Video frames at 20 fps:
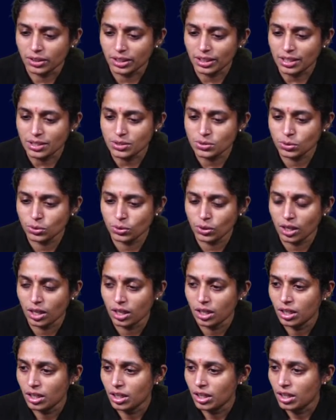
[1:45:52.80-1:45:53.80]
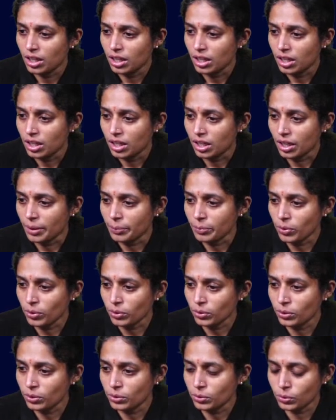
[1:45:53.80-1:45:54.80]
Okay, so I am
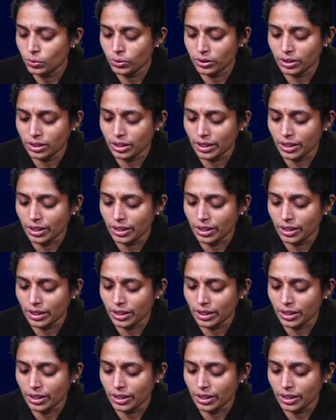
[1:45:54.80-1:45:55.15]
not going to